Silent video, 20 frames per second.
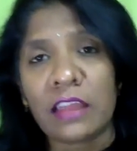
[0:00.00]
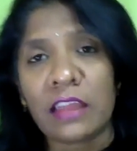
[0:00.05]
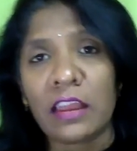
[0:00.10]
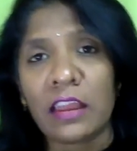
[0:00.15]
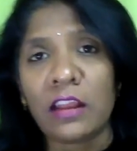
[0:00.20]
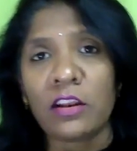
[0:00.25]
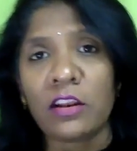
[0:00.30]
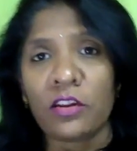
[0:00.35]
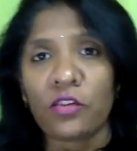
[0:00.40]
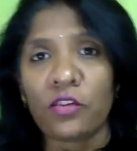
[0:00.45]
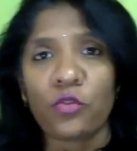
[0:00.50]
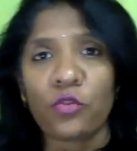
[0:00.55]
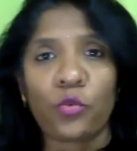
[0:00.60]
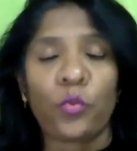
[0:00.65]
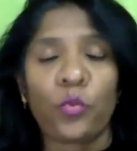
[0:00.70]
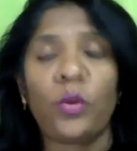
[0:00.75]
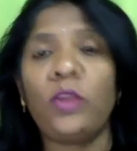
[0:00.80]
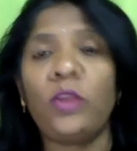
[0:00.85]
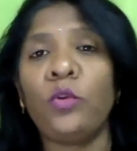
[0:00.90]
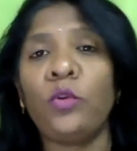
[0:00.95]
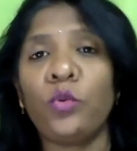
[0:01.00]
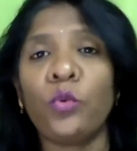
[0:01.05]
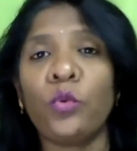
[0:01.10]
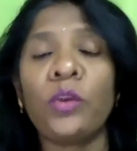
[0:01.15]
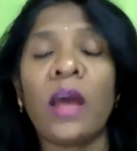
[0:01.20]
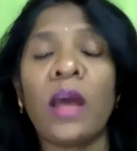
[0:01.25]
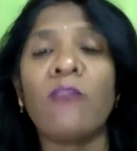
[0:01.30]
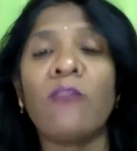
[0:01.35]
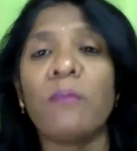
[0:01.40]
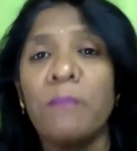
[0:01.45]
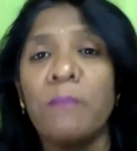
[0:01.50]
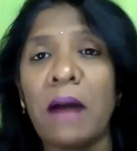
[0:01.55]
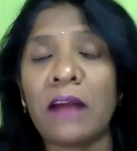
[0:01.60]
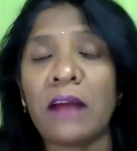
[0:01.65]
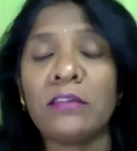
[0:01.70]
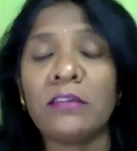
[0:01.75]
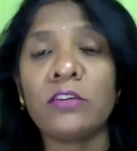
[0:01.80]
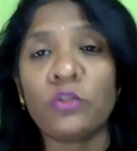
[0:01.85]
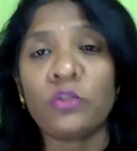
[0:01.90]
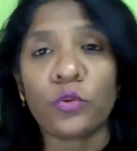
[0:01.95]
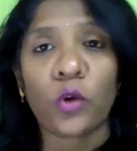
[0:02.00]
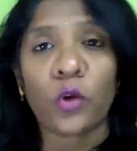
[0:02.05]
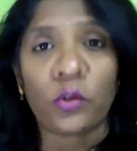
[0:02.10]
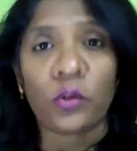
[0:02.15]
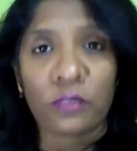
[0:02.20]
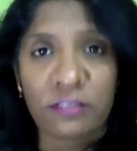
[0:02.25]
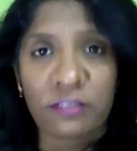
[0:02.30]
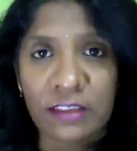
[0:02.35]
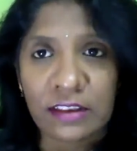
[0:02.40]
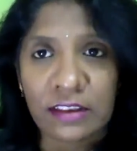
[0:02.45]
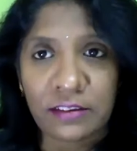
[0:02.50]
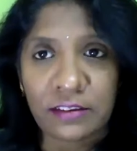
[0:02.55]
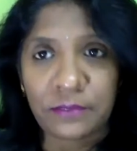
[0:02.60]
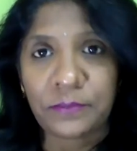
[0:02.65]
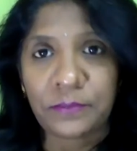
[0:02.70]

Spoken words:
English when you don't have a partner to conversate.